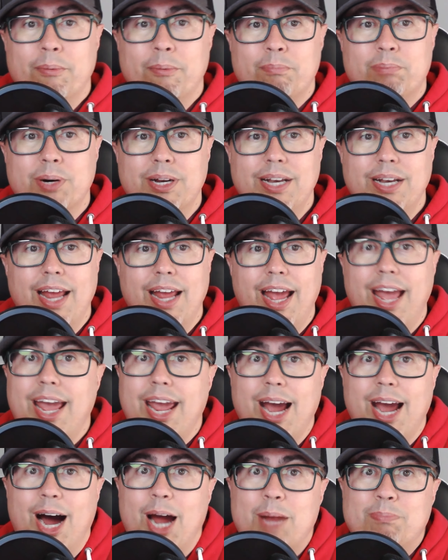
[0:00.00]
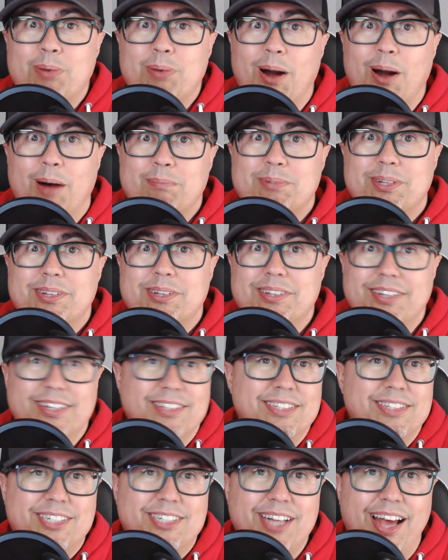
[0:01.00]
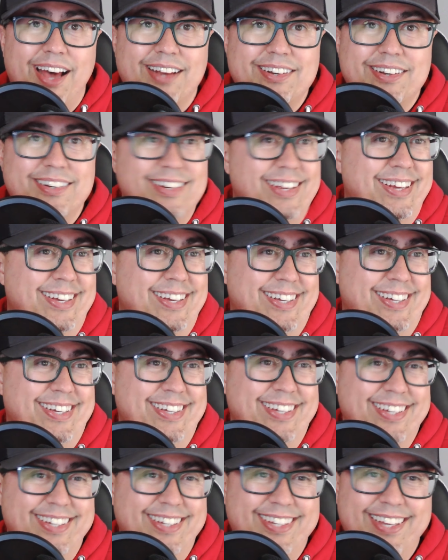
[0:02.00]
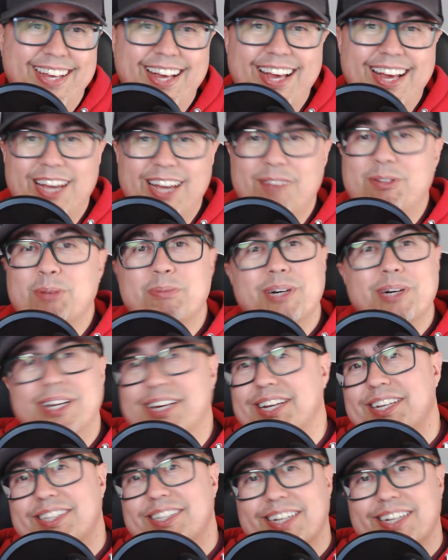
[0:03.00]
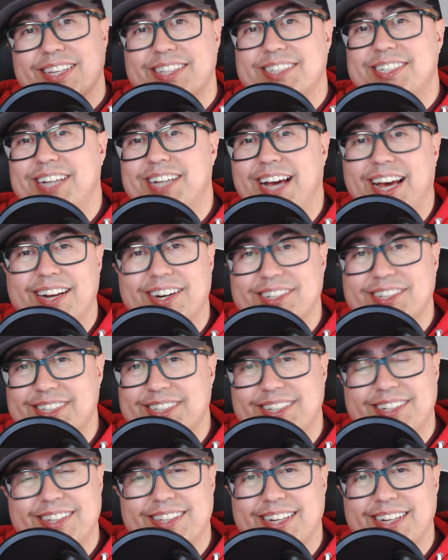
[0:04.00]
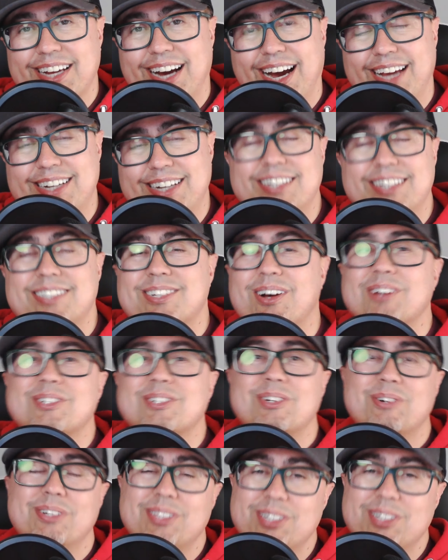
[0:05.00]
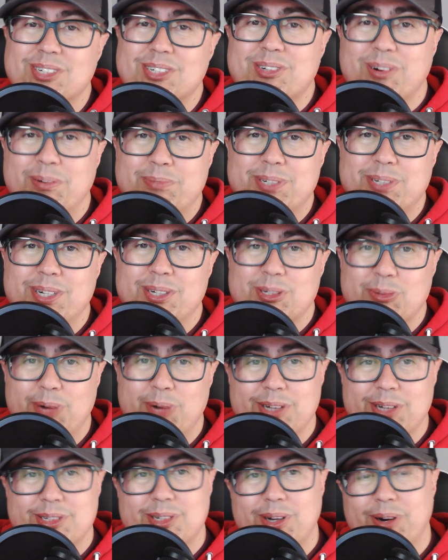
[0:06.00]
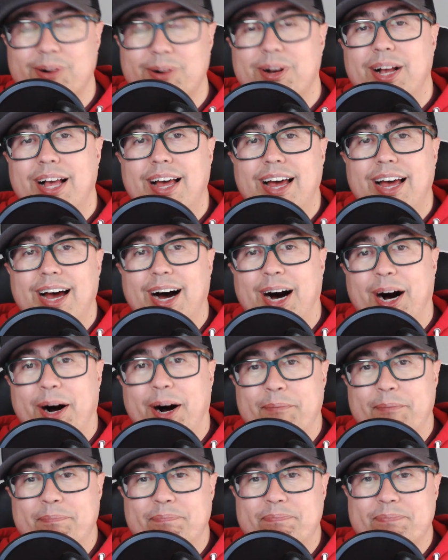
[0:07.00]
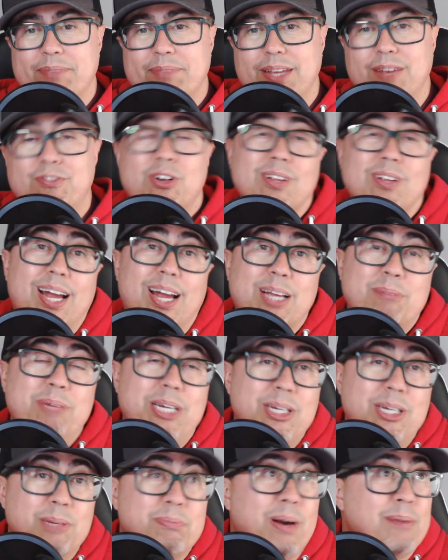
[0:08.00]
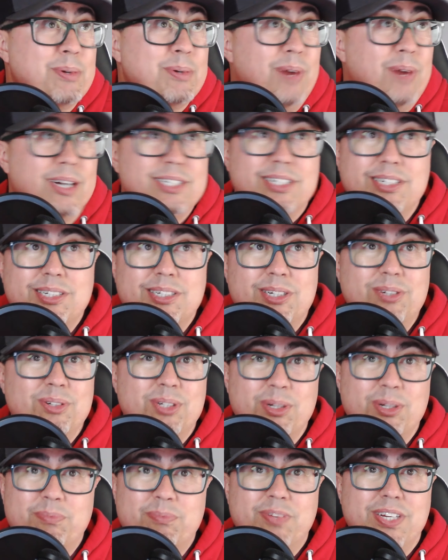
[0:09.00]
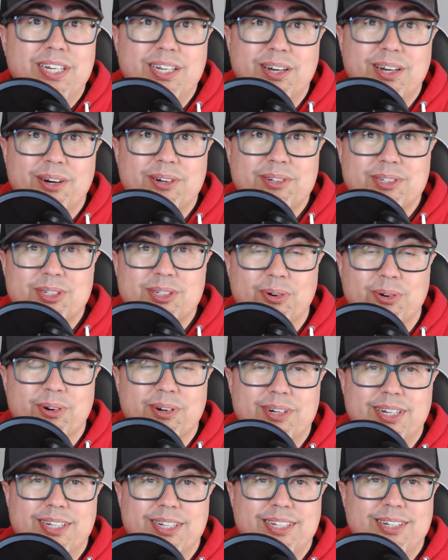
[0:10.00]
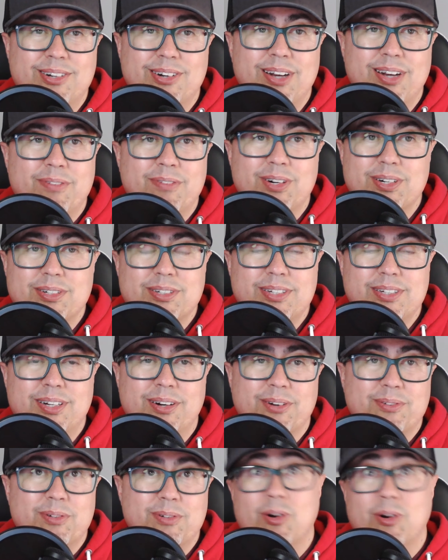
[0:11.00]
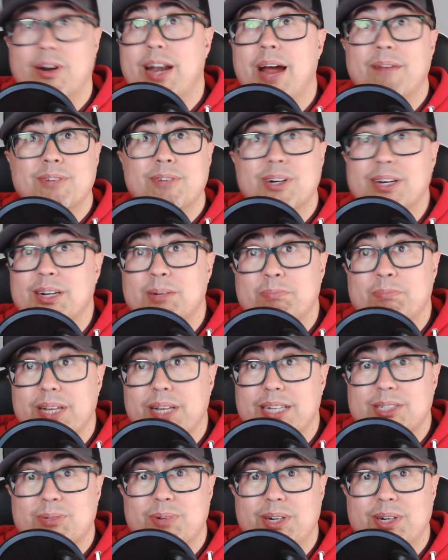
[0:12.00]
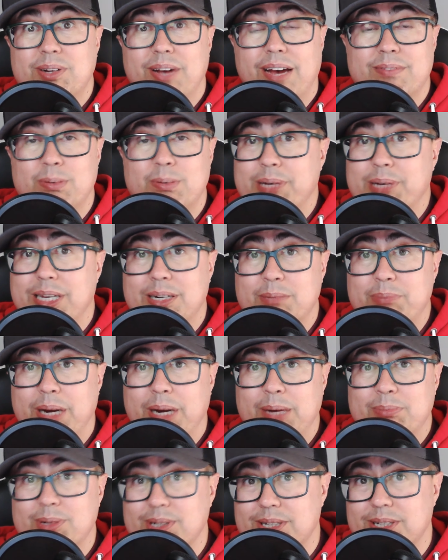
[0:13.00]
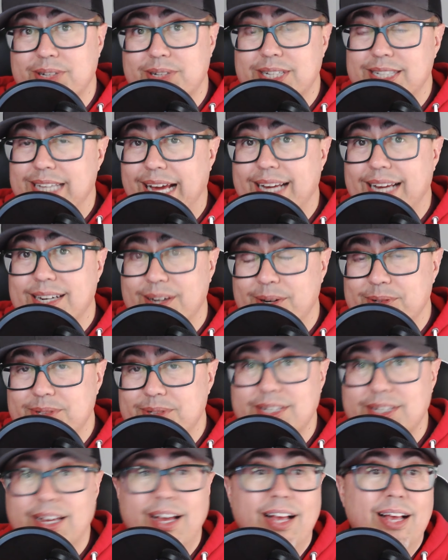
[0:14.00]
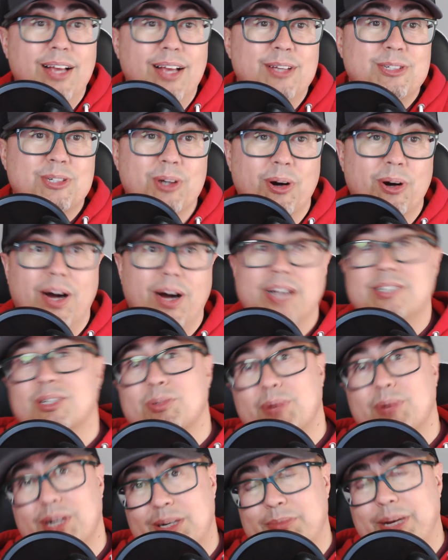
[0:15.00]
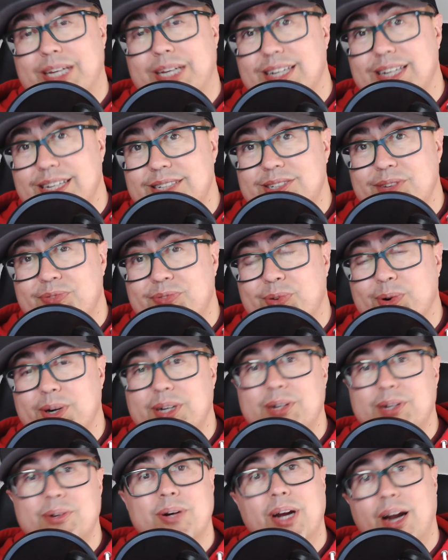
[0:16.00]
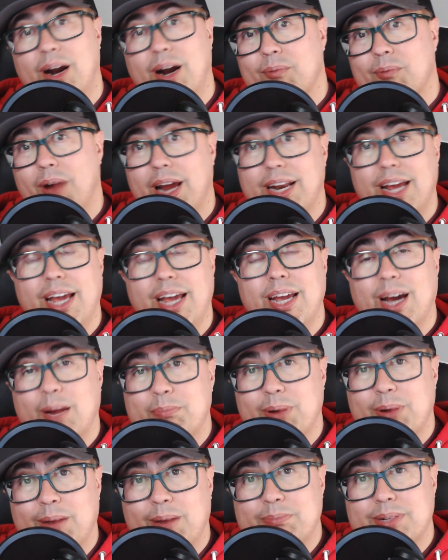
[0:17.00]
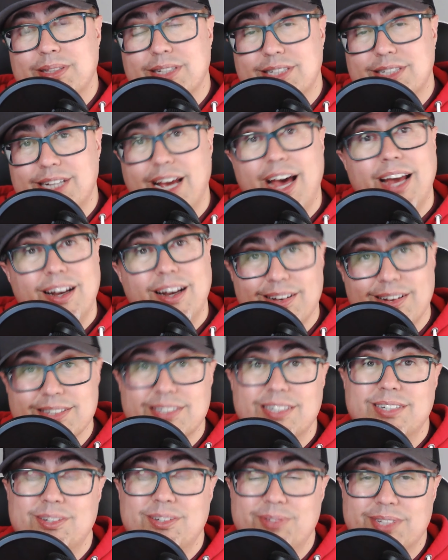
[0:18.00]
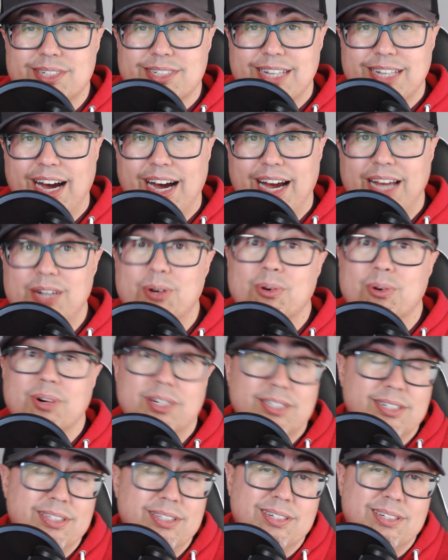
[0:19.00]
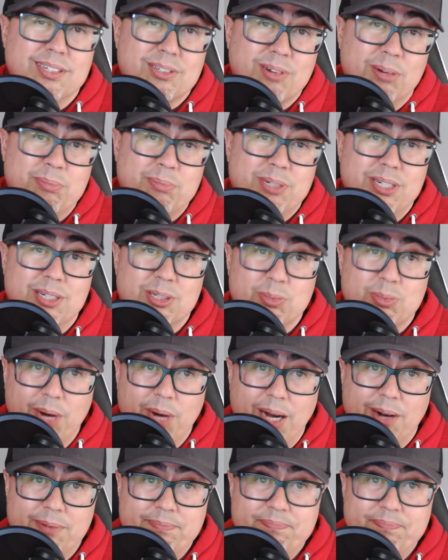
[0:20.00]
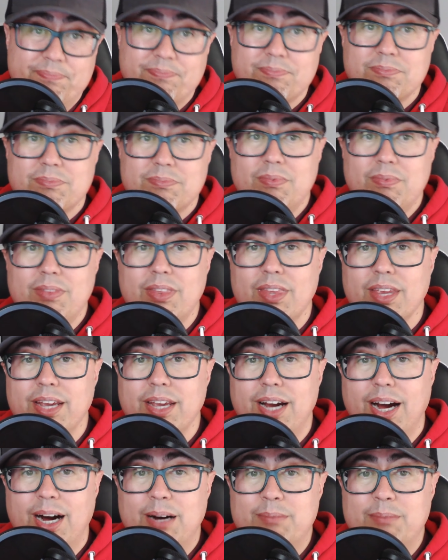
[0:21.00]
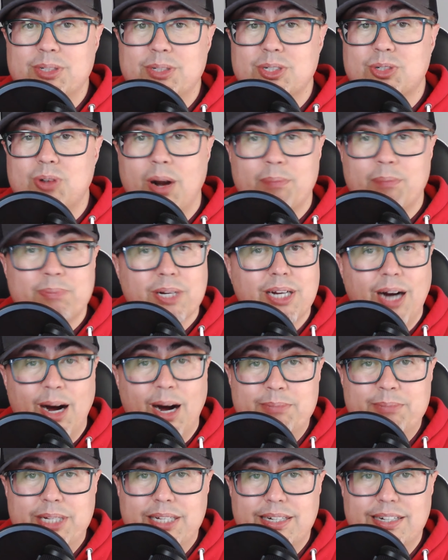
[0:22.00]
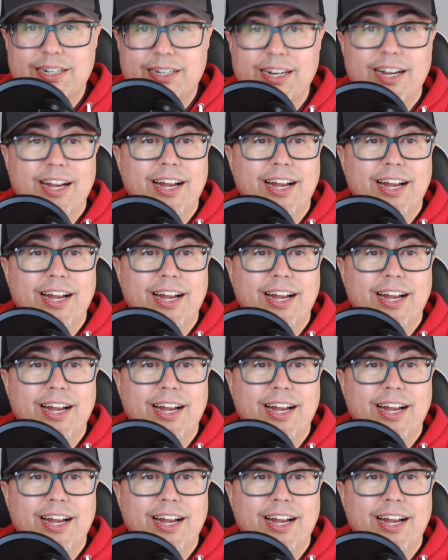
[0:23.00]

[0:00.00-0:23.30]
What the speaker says: Put AI prompt in the chat. If you put anything in the chat, I'll send you the guide. And it's also in the description as well. So if you're like me, you probably watch these YouTube videos, or you're never in a place where you have a pen and paper and you can take notes. So I just wanted to make it easy for you. Write AI prompt in the chat. I'll send you this guide, or it's in the description as well. Drop a comment.